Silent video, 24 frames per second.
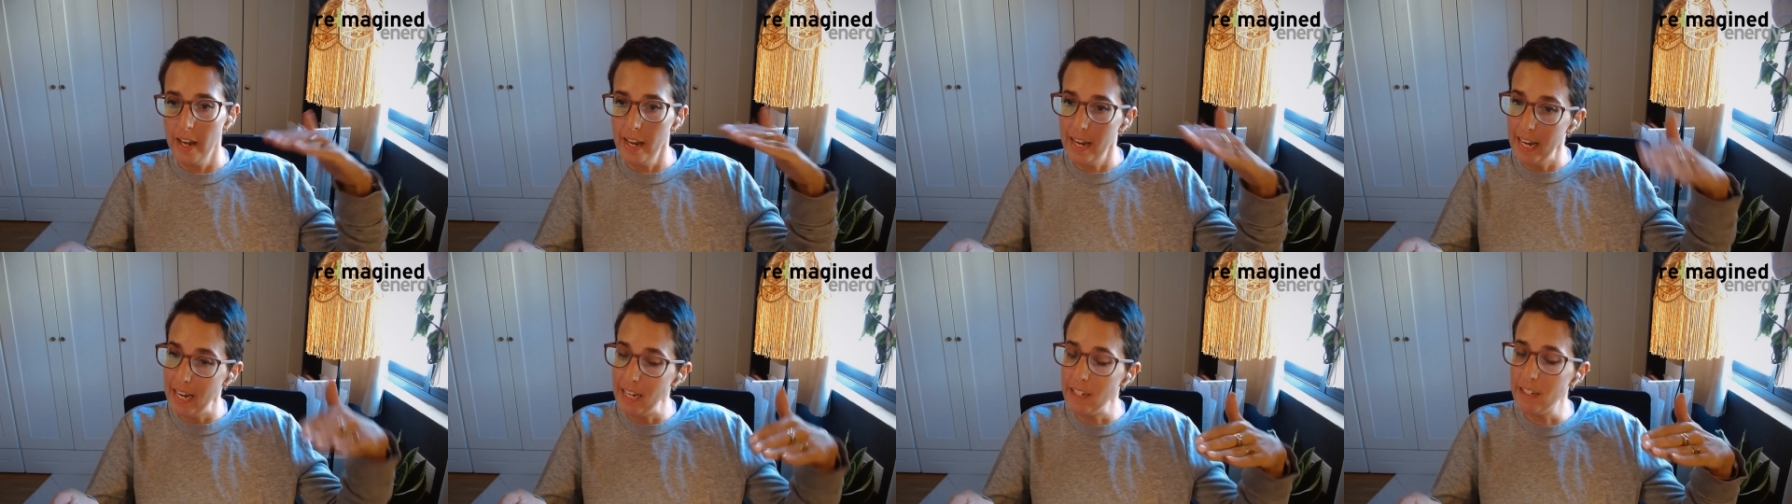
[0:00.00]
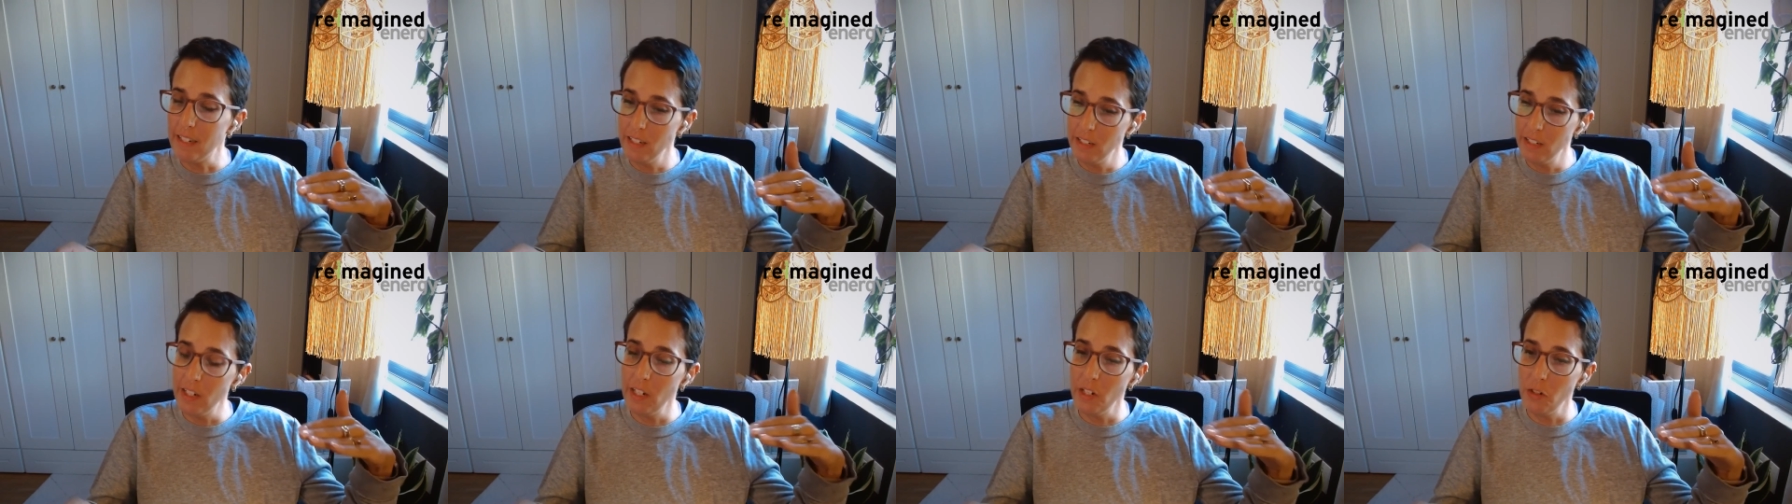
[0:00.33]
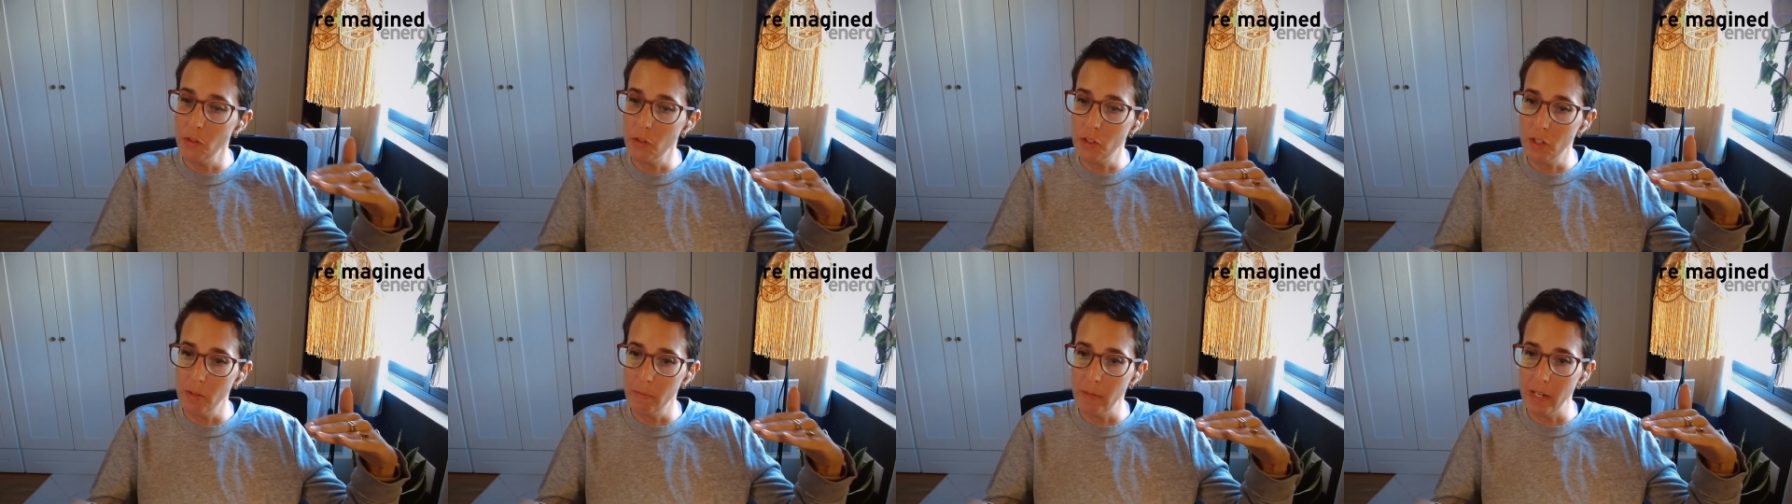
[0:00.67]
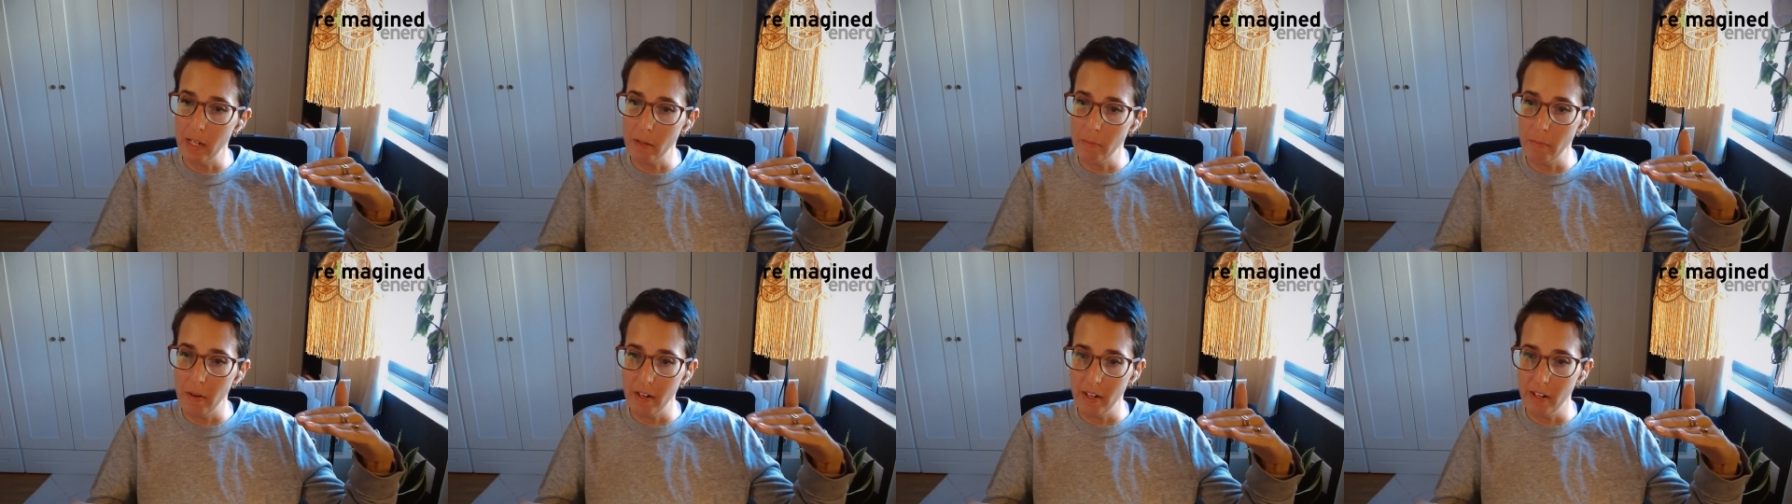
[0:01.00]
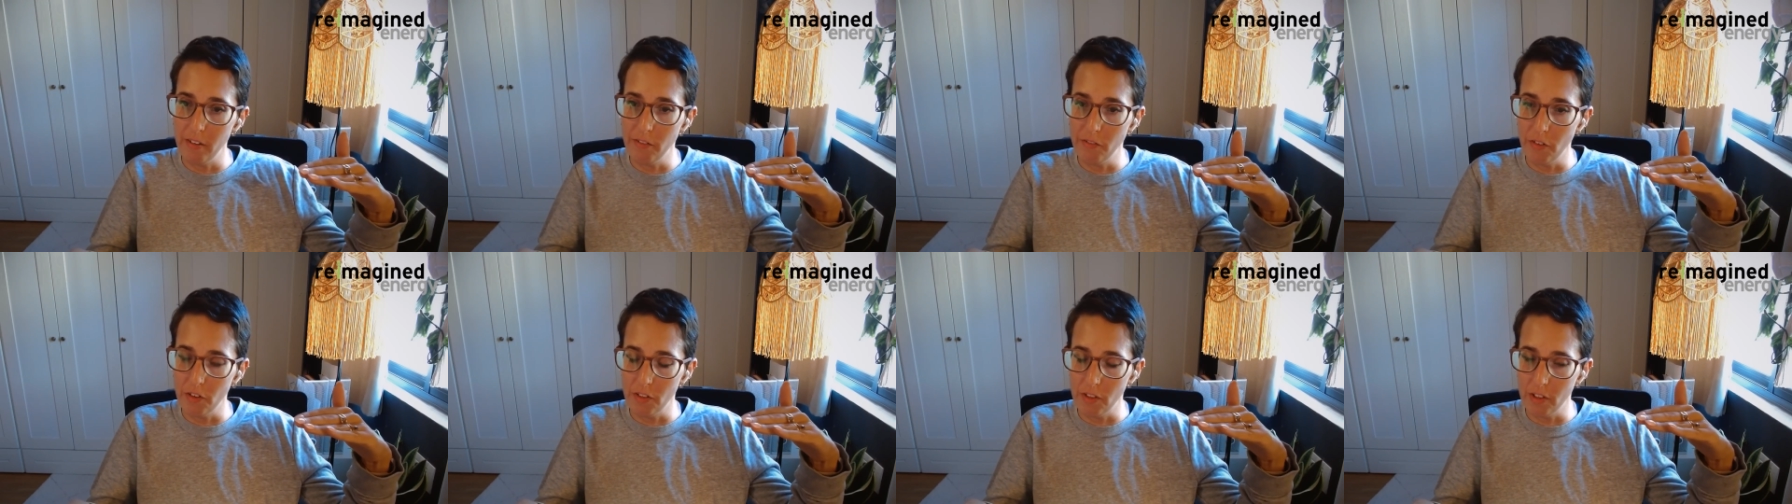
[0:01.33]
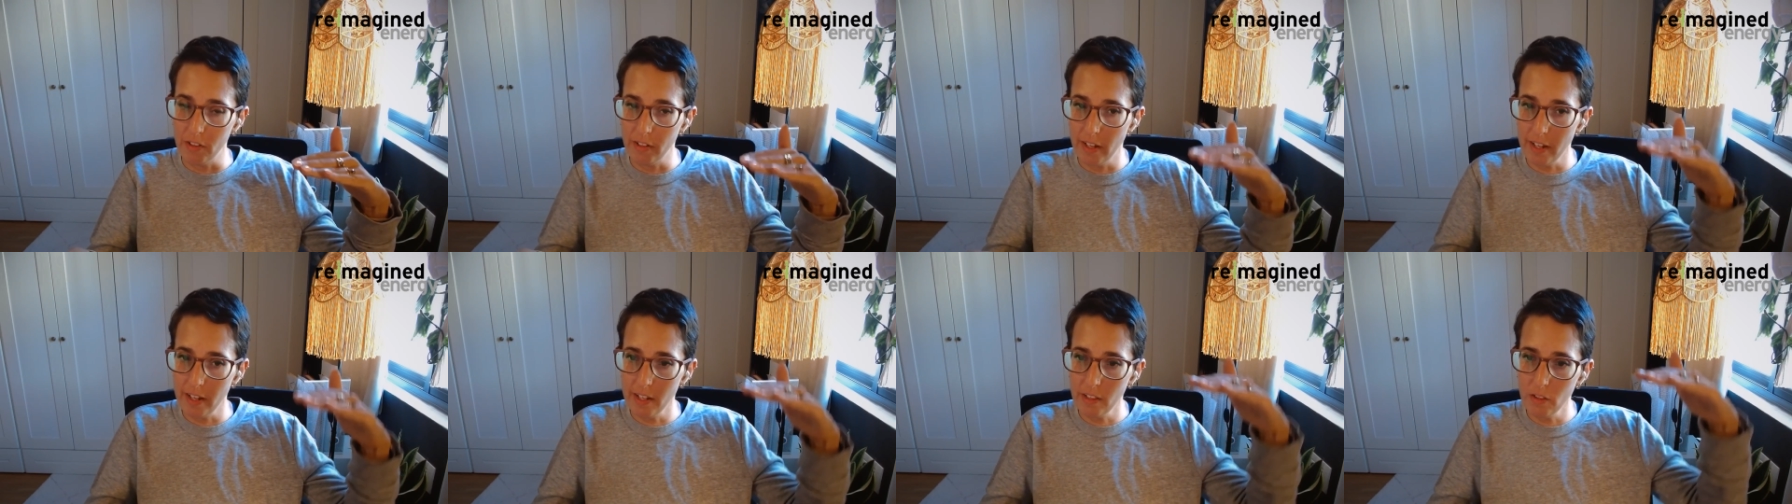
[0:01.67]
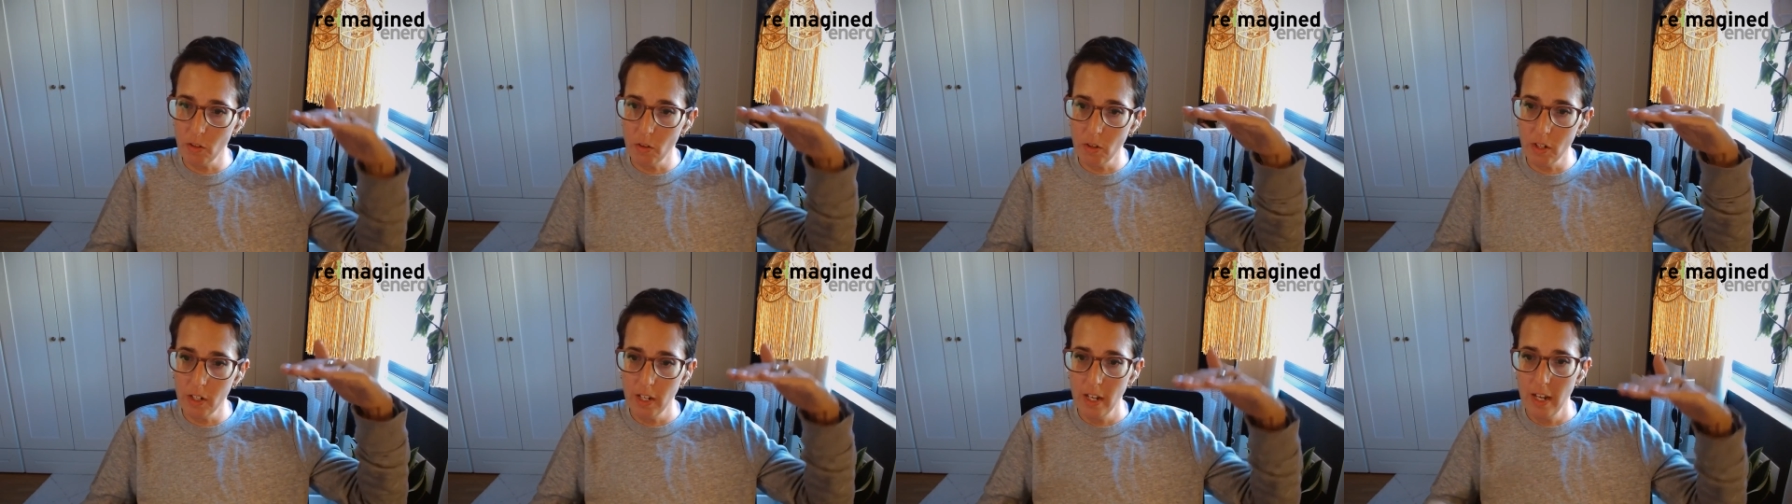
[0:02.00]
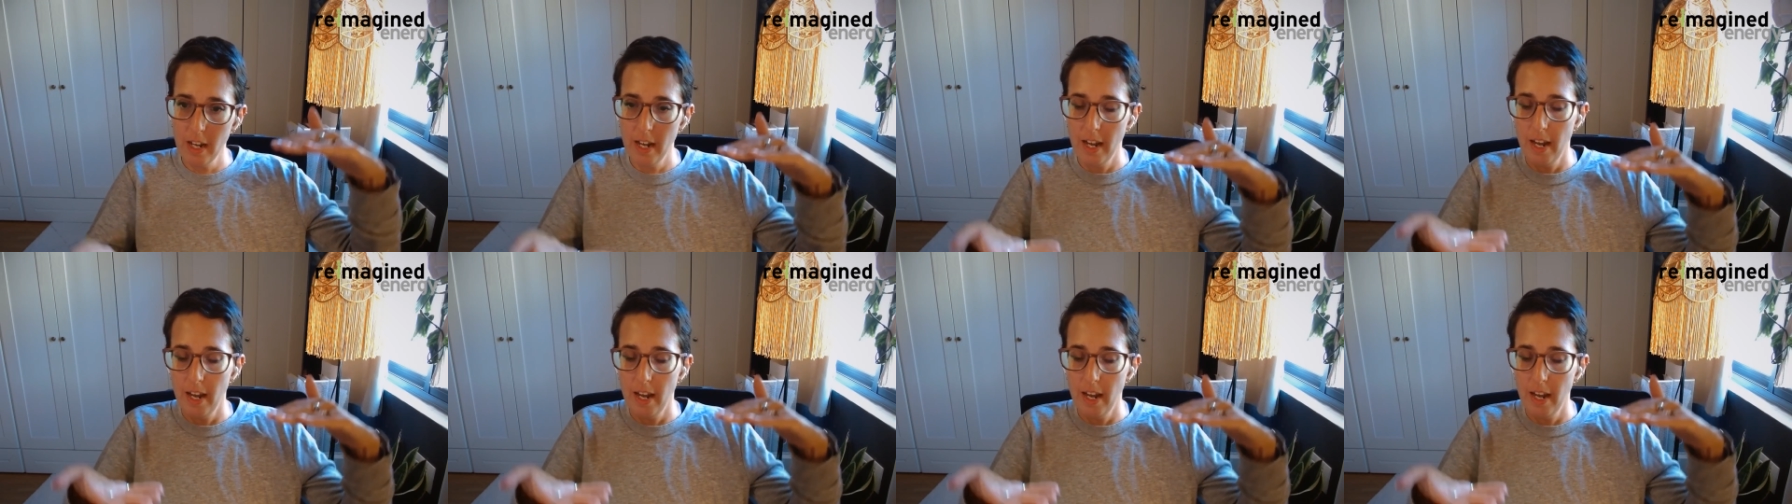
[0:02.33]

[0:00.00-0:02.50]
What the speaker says: and continue to make money for the landlord.